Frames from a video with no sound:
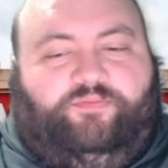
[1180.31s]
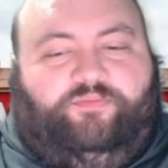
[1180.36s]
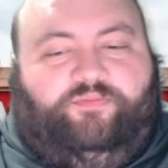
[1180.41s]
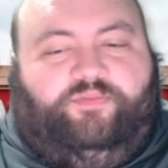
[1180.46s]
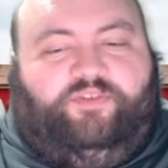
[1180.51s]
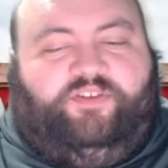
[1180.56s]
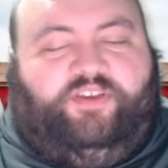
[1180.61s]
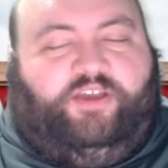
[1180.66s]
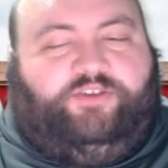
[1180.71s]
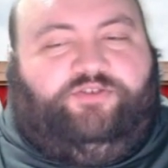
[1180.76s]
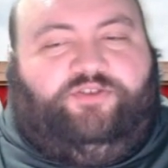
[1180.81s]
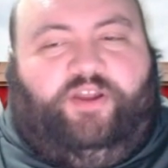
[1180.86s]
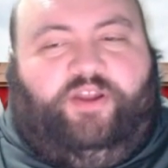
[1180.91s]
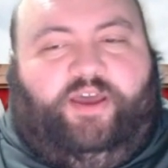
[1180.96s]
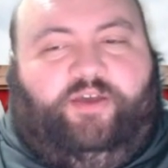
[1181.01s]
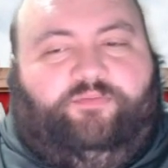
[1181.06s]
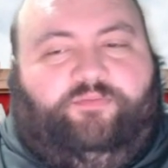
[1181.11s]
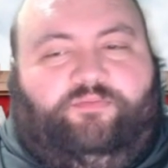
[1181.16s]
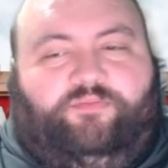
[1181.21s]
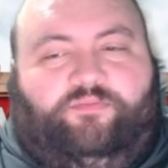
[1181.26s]
scheduled
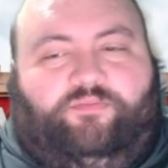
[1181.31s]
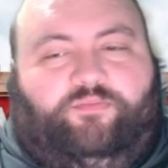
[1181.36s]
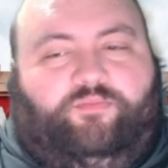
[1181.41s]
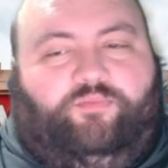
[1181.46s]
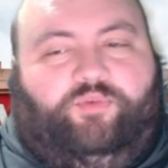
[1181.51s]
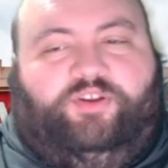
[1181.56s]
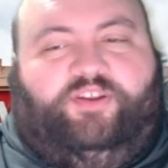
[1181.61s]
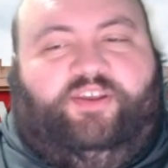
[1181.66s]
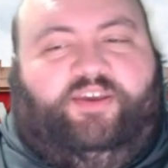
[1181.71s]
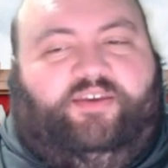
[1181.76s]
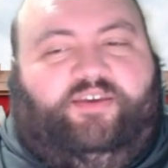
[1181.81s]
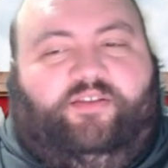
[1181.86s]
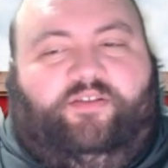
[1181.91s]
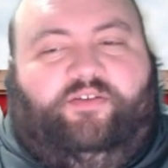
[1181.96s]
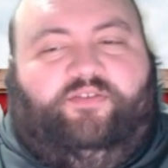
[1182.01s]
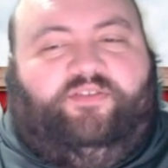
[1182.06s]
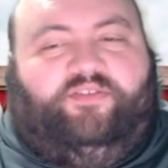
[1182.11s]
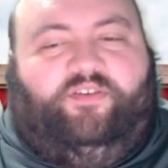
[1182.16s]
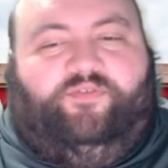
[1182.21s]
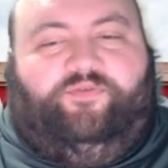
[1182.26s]
out
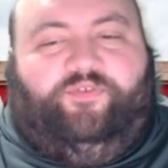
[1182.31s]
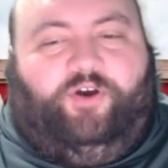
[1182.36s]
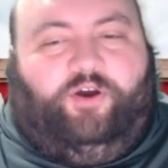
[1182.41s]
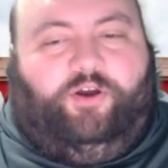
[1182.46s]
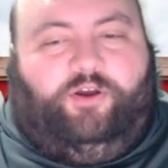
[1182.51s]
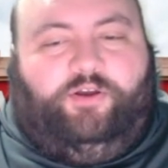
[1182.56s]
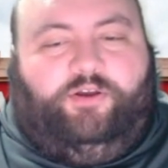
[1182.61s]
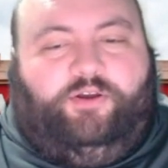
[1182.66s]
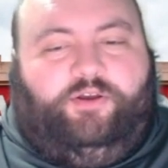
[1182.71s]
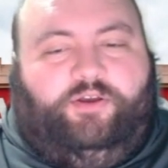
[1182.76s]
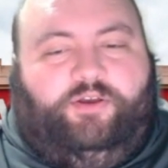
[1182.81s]
ridiculously far,